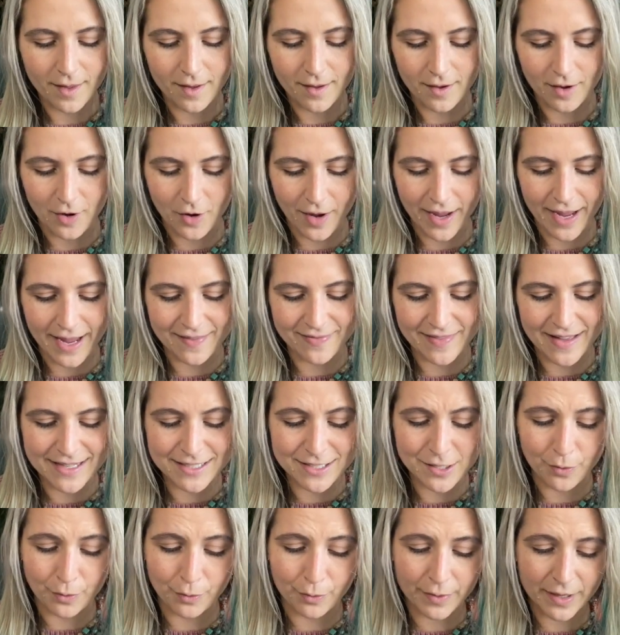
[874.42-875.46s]
Okay, and that's
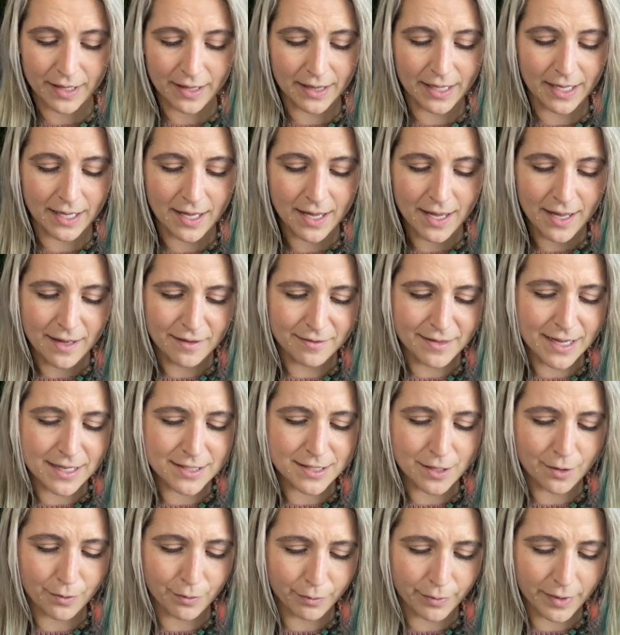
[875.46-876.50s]
a really
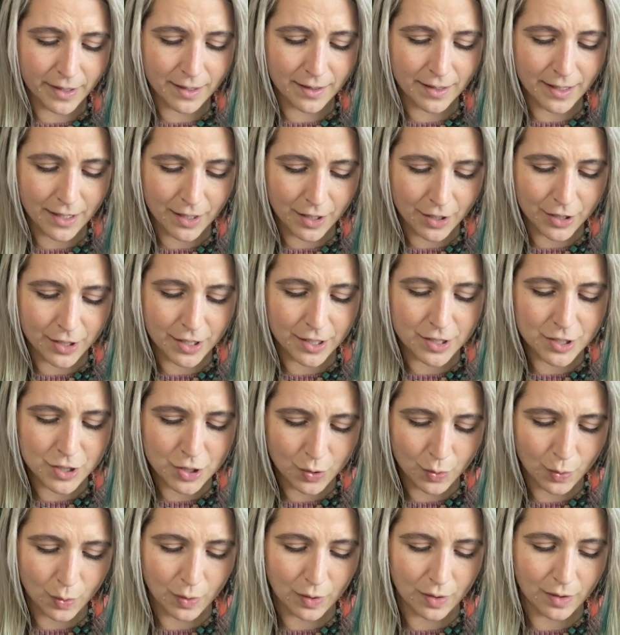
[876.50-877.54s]
good
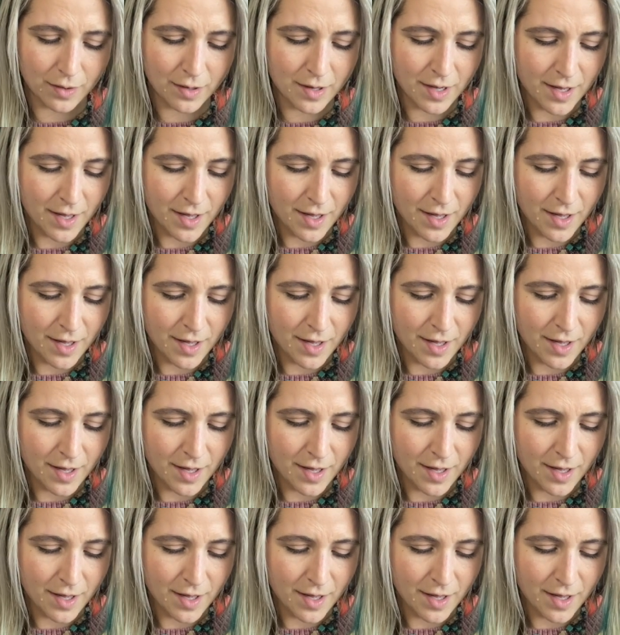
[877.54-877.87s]
tool.